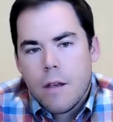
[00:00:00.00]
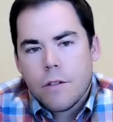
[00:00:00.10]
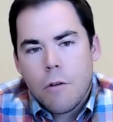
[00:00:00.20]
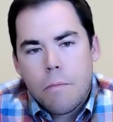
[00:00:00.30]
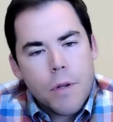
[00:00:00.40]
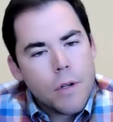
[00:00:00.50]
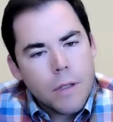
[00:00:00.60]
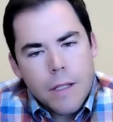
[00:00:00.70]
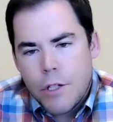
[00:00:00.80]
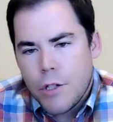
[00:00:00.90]
So
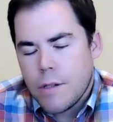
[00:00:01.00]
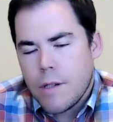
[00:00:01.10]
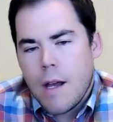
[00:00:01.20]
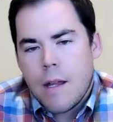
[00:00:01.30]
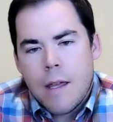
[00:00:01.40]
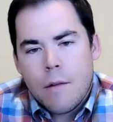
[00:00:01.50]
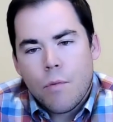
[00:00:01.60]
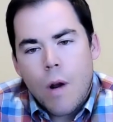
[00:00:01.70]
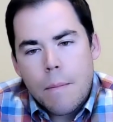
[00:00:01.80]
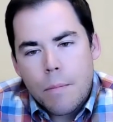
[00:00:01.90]
purely just on a
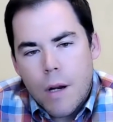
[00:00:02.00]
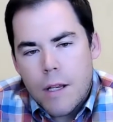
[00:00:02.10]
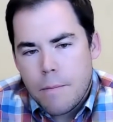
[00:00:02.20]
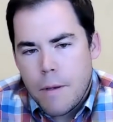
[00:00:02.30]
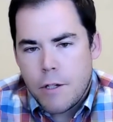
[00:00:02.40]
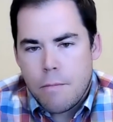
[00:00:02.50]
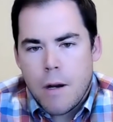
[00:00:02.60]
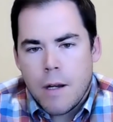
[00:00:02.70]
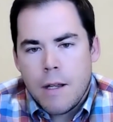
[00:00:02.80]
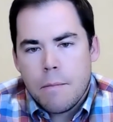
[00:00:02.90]
right price
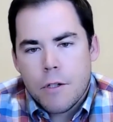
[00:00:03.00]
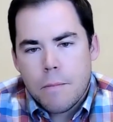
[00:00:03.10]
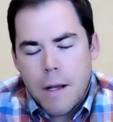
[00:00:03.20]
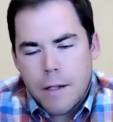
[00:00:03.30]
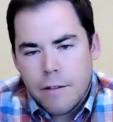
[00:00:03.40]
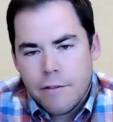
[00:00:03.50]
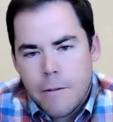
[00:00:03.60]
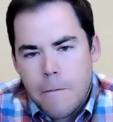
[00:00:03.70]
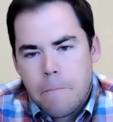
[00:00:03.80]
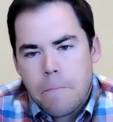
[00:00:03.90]
benchmarking perspective,
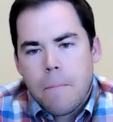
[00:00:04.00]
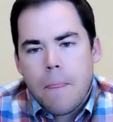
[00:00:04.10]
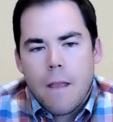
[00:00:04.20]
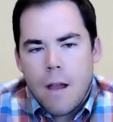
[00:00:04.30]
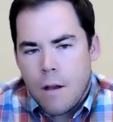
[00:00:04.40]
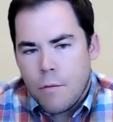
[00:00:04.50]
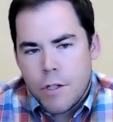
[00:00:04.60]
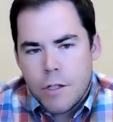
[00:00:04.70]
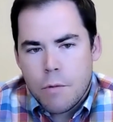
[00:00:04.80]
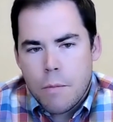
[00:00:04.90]

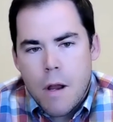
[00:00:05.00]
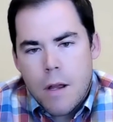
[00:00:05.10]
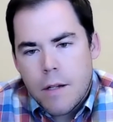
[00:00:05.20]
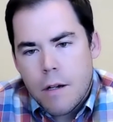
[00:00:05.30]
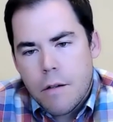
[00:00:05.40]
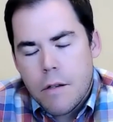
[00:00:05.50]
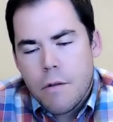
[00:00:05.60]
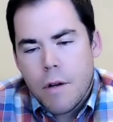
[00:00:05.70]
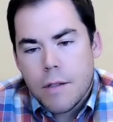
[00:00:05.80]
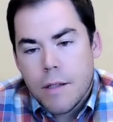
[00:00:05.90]
which is proprietary
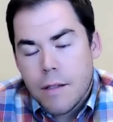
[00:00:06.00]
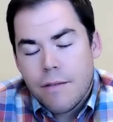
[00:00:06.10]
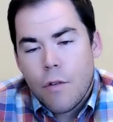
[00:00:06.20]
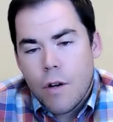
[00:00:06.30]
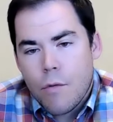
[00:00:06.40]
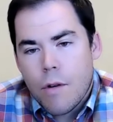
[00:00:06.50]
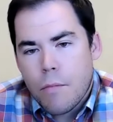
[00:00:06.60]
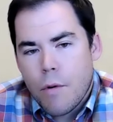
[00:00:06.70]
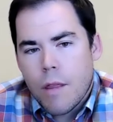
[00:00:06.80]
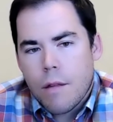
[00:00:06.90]
to us, it's a
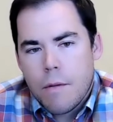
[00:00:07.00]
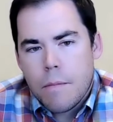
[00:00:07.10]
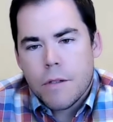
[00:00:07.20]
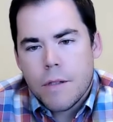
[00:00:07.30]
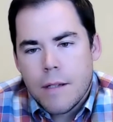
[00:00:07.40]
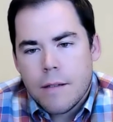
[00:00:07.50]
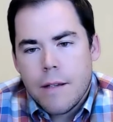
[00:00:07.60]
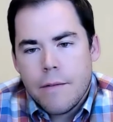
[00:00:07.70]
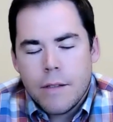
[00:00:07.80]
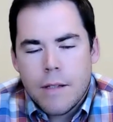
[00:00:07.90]
41.3%
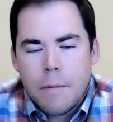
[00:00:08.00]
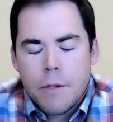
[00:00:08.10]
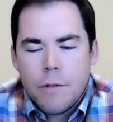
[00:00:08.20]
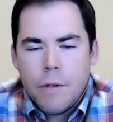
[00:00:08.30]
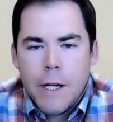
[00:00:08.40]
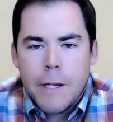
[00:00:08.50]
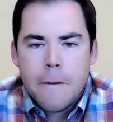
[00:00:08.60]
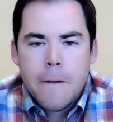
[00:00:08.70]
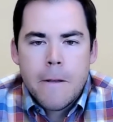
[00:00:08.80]
savings opportunity.